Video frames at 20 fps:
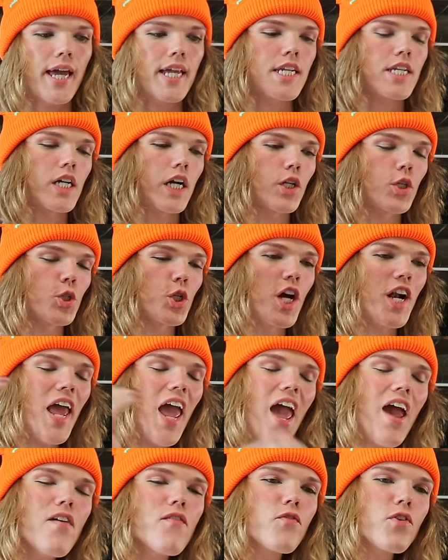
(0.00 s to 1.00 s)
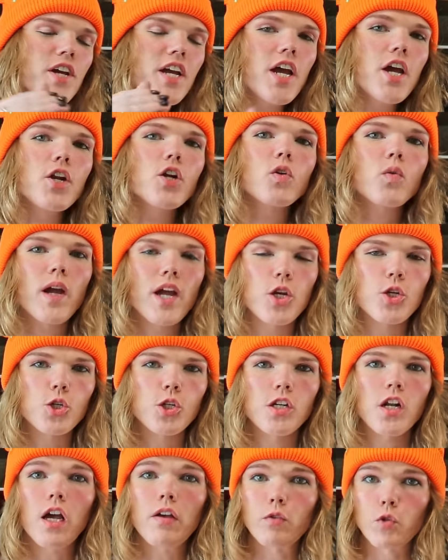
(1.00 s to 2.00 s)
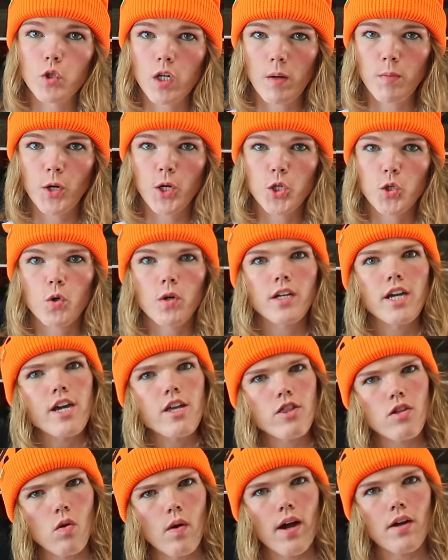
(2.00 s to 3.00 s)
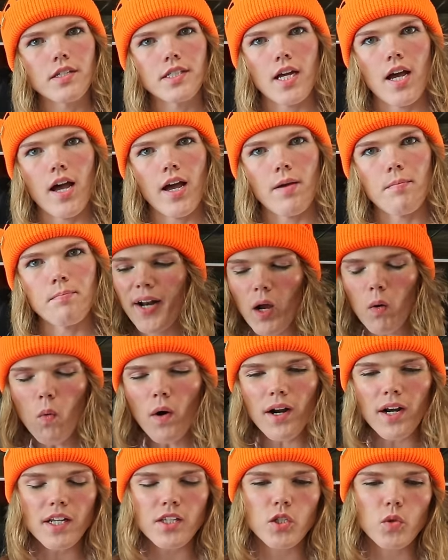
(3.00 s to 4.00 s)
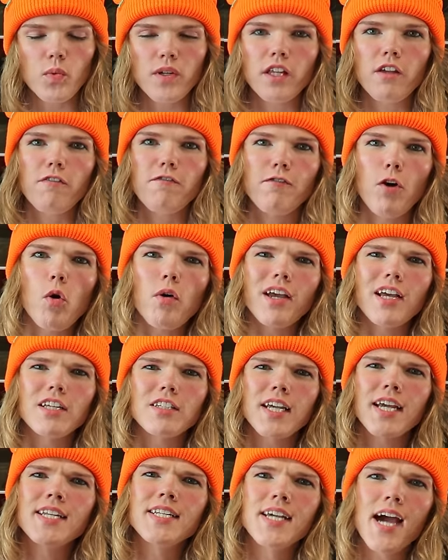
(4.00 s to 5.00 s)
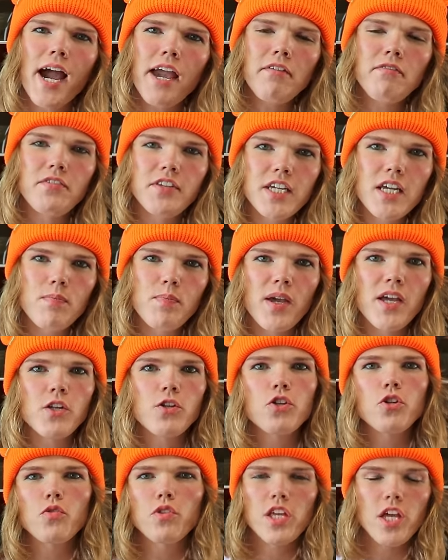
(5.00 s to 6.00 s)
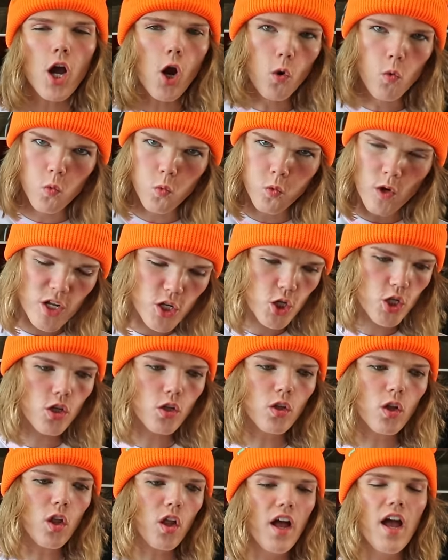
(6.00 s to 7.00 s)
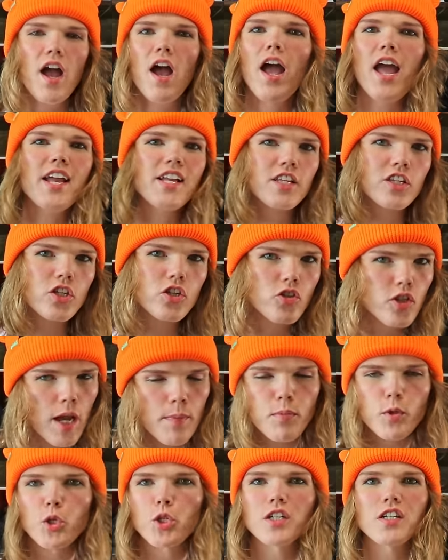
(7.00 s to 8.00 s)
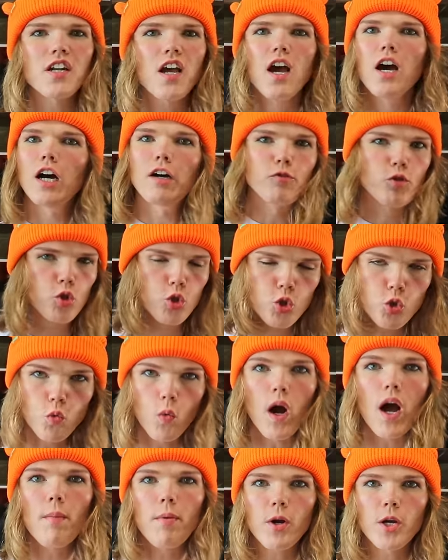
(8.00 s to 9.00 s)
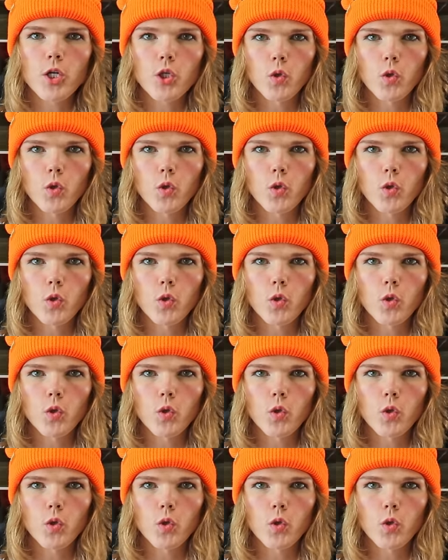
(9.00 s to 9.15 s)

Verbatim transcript: and touched on every iteration of strawberry shortcake throughout time. But I wanted to really focus and dive deep into the original inception of strawberry